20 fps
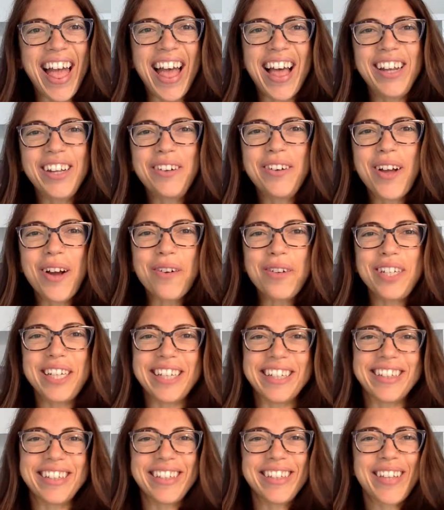Hello,
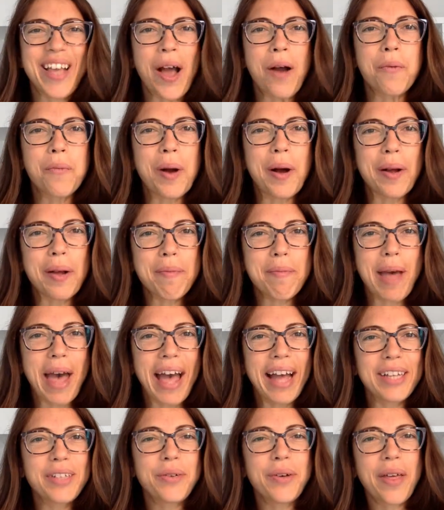coaches. Welcome
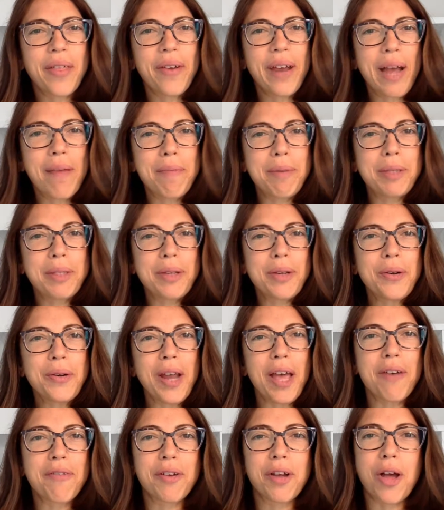back to another episode
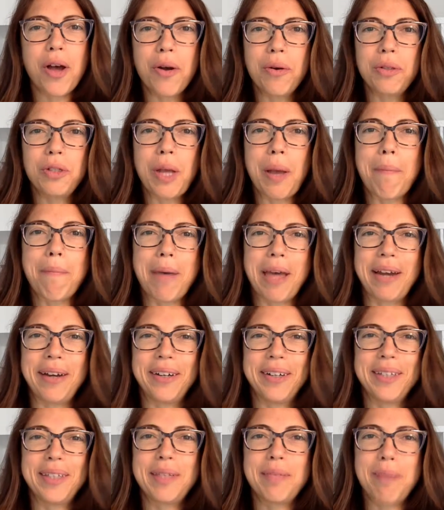of Coach
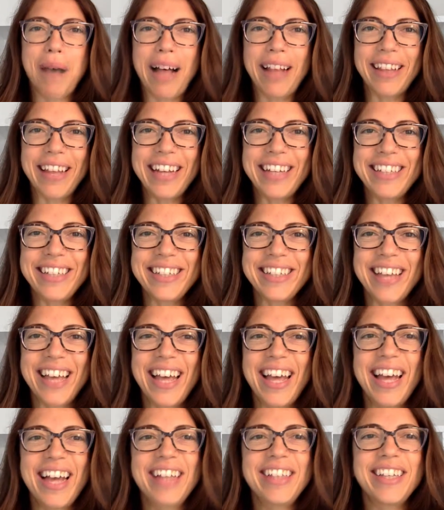Better Spotlight.
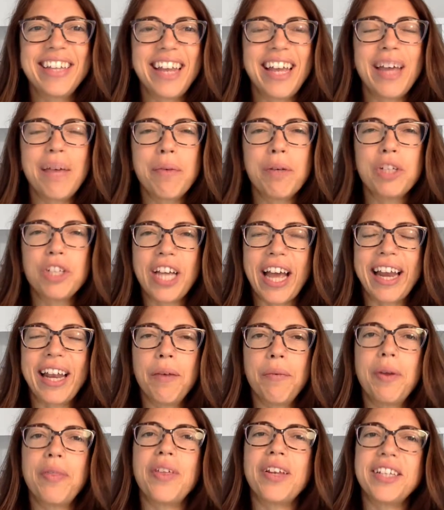Today, we're
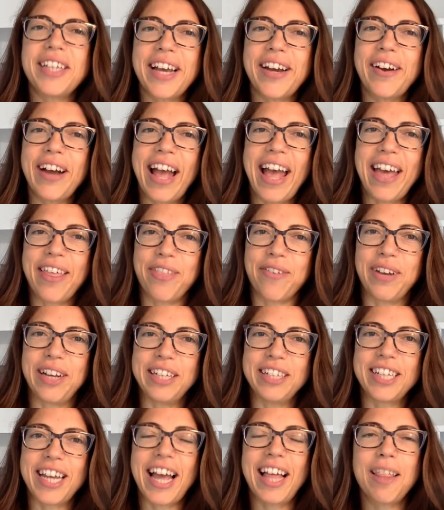chatting with Tara
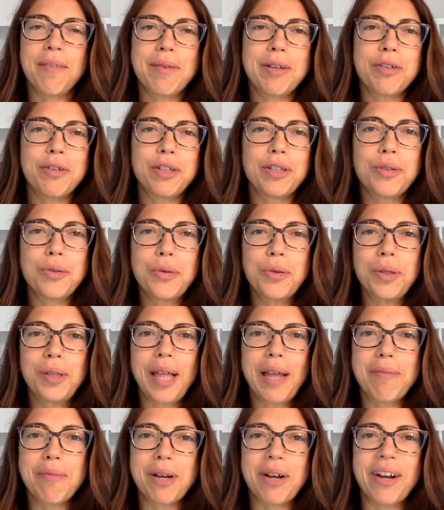Etheridge, elementary school
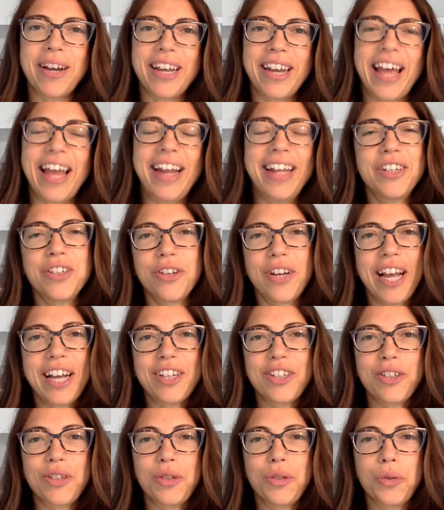librarian at
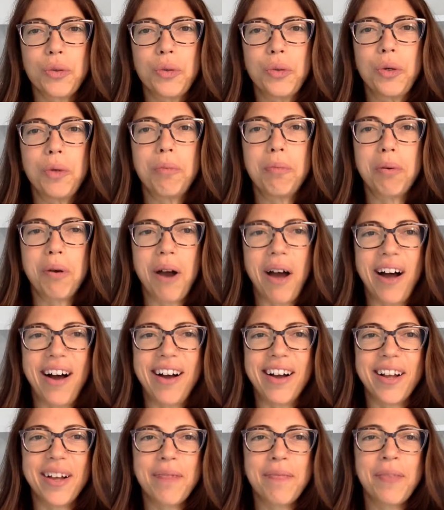International School
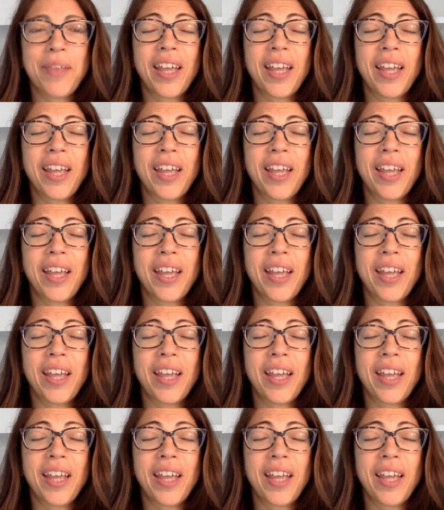Prague.